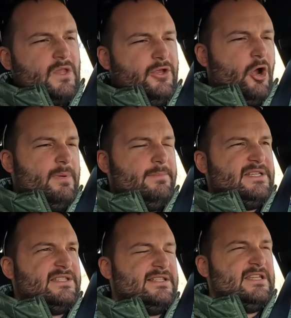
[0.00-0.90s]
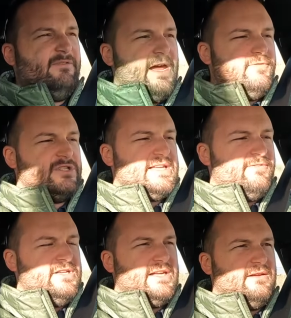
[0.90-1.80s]
you know, maybe 65 or
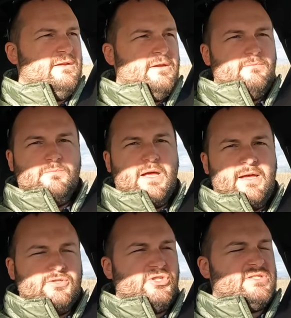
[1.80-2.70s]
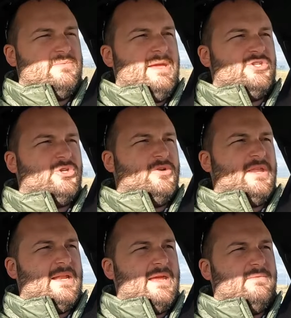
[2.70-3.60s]
70 uh, just to make sure
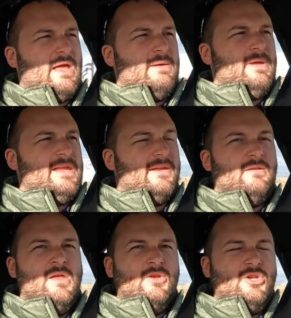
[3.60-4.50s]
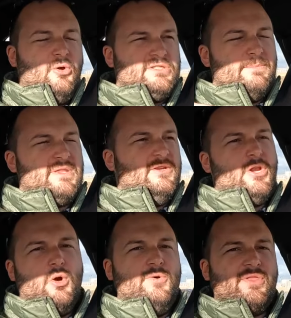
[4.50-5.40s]
that I, I make it. You know, something to
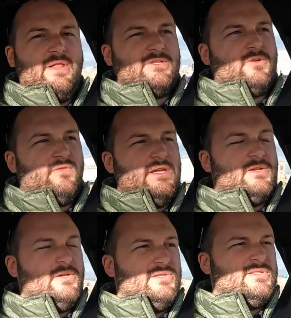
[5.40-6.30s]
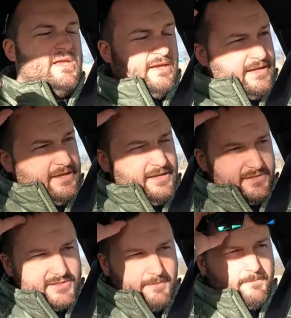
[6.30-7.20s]
note with electric vehicles
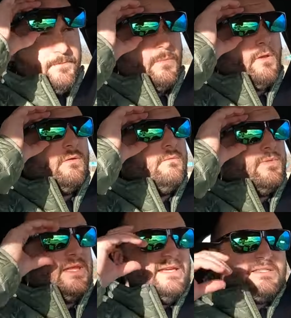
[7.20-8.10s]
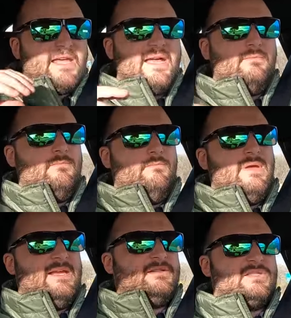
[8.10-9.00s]
is things that
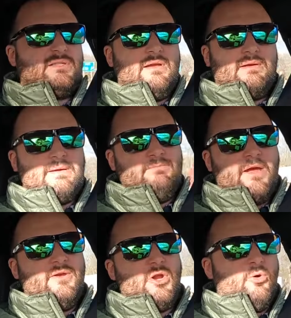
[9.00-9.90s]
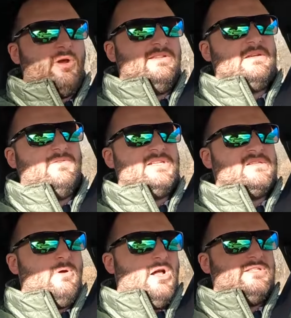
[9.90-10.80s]
makes a, a, you know a relatively
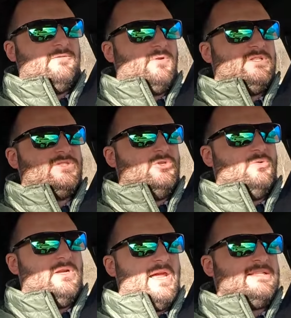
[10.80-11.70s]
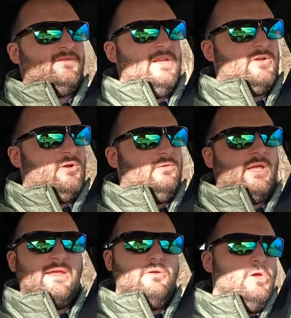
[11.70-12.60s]
small difference to an ICE vehicle
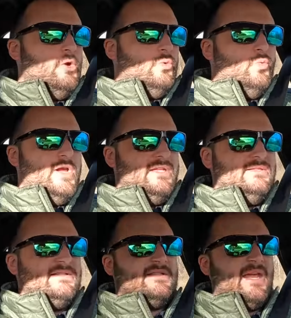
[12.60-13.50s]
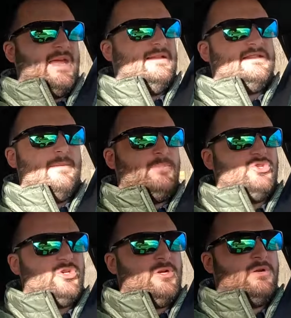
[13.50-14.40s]
like winds and
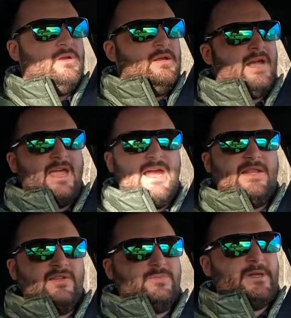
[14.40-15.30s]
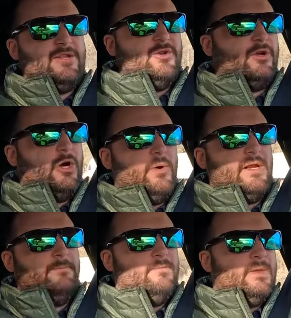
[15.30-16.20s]
temperature and the speed you're
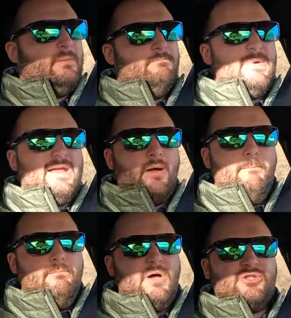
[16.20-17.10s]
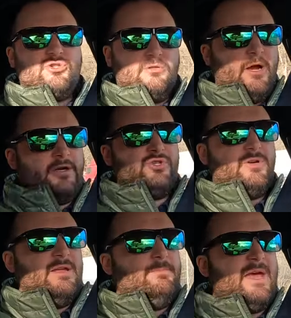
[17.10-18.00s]
going make a much
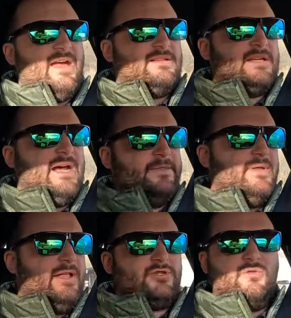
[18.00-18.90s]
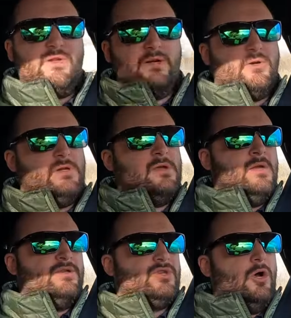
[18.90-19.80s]
larger impact on the electric vehicle.
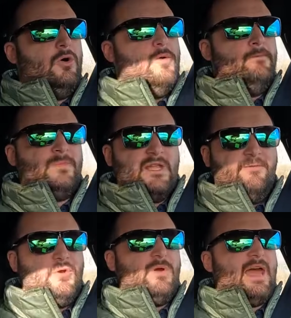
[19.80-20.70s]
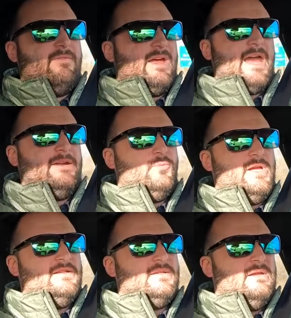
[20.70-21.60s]
So if you have a
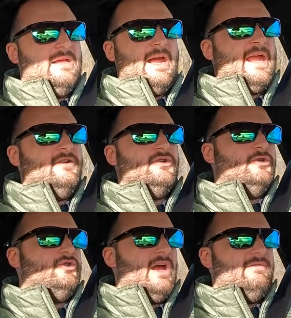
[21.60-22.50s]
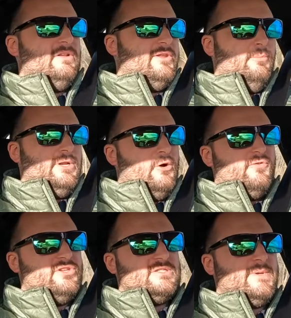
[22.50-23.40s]
headwind and you're driving a little bit
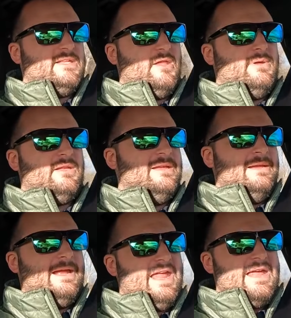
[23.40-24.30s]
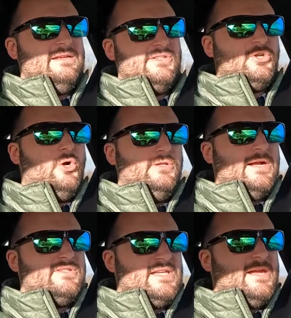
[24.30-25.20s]
over the speed limit and it's cold
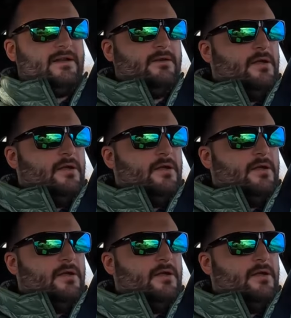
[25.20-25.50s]
outside,